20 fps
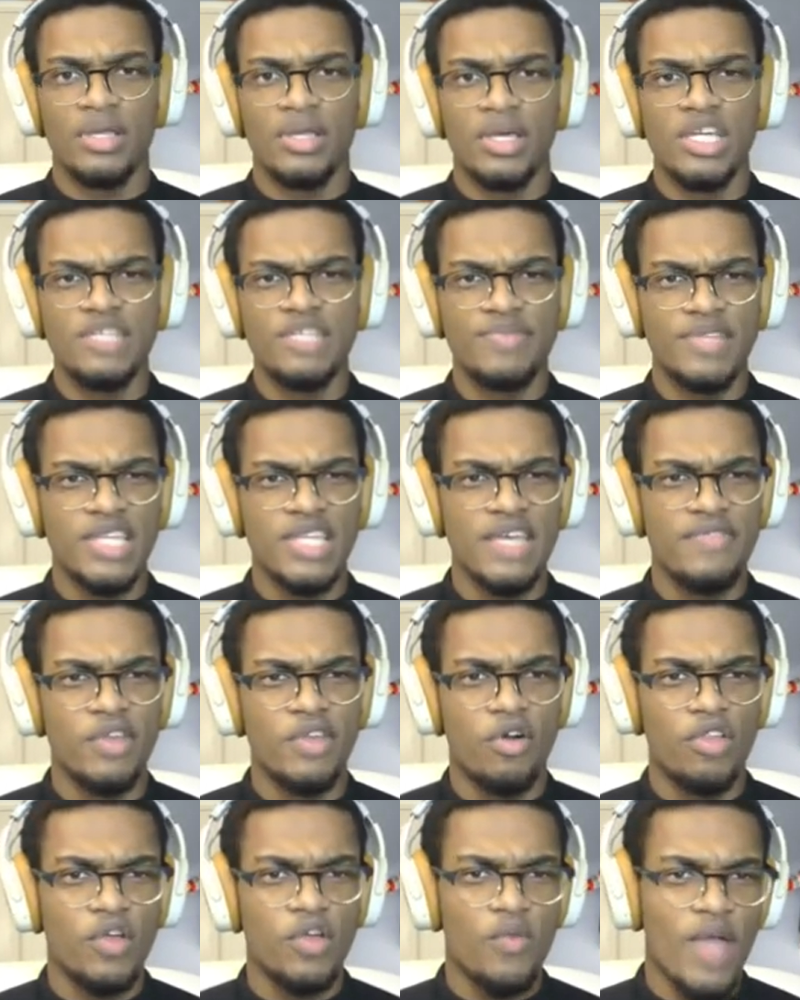It is believed the
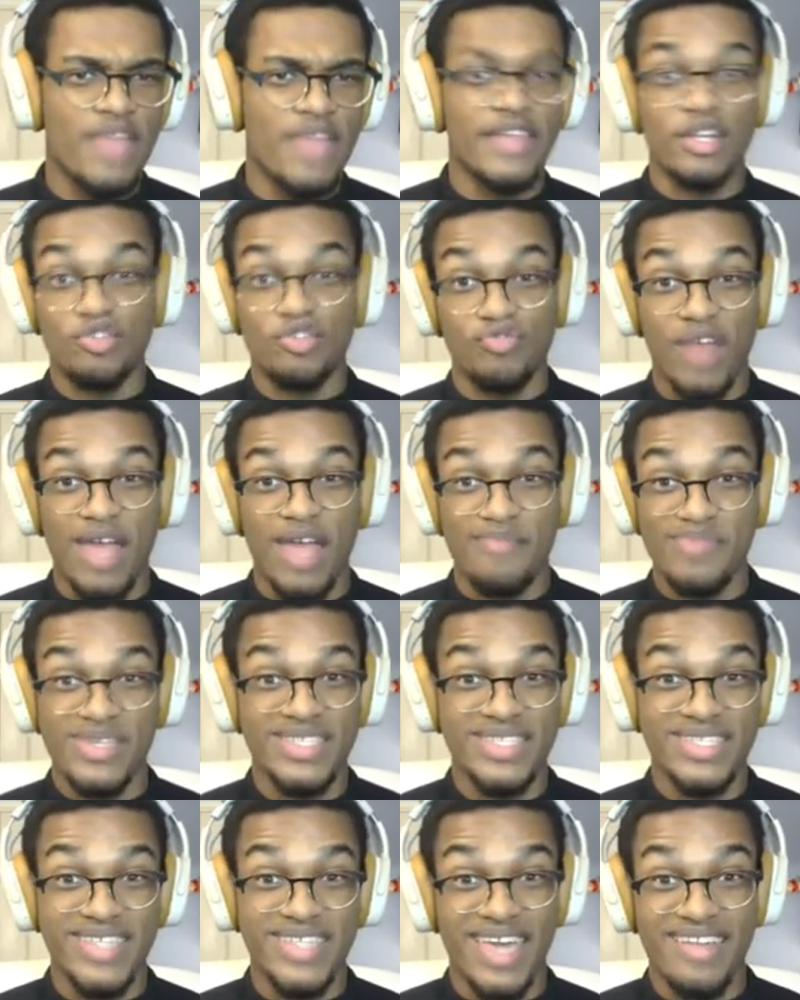only way that
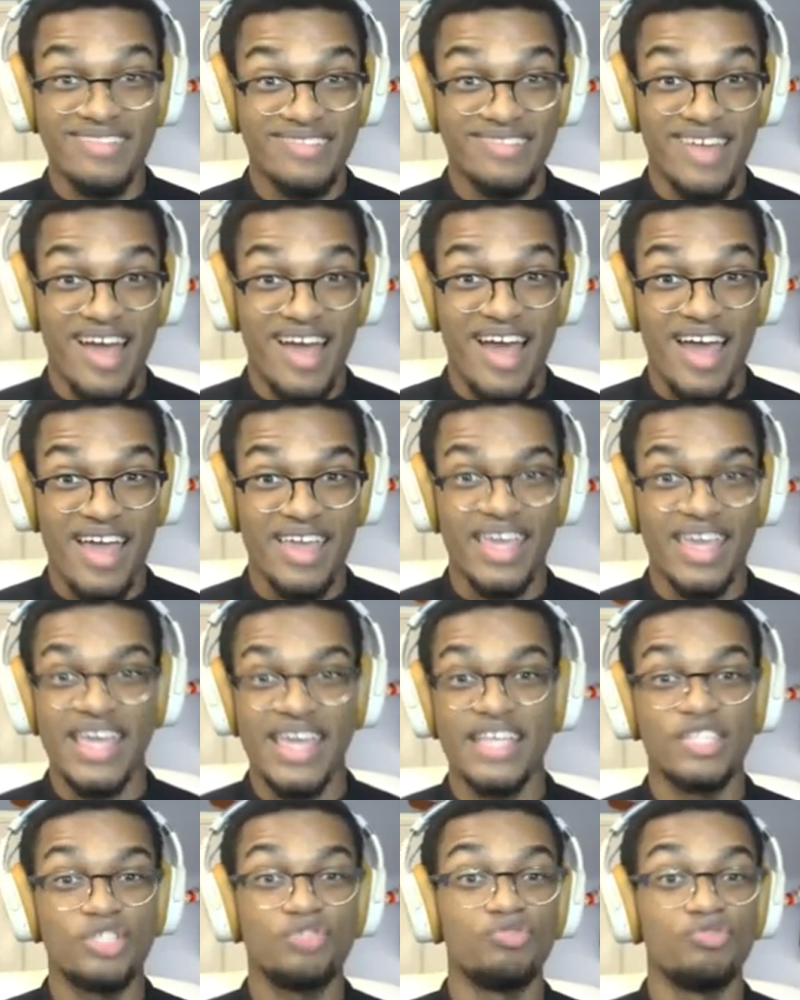Krampus can die
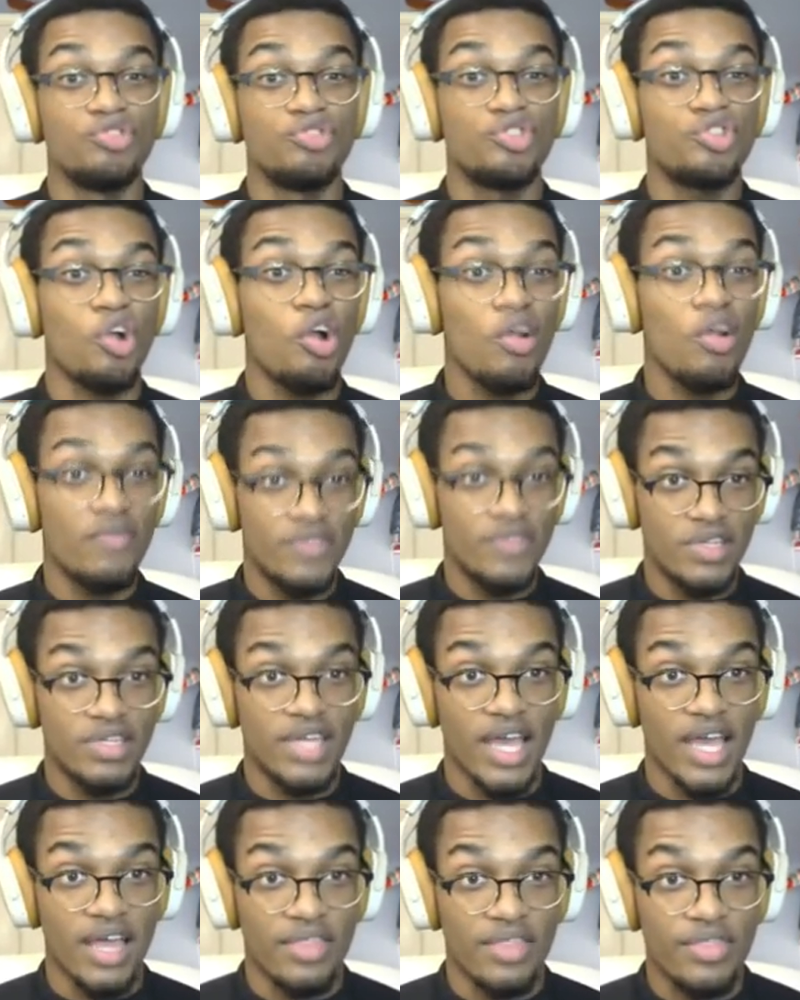is to starve to
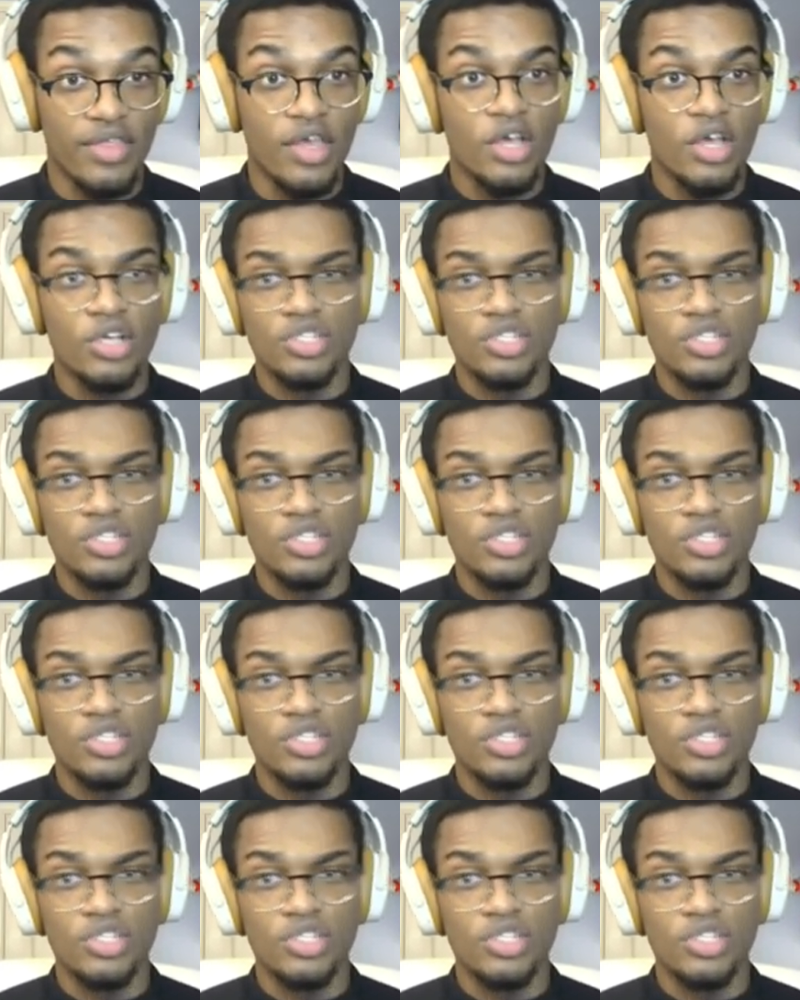death.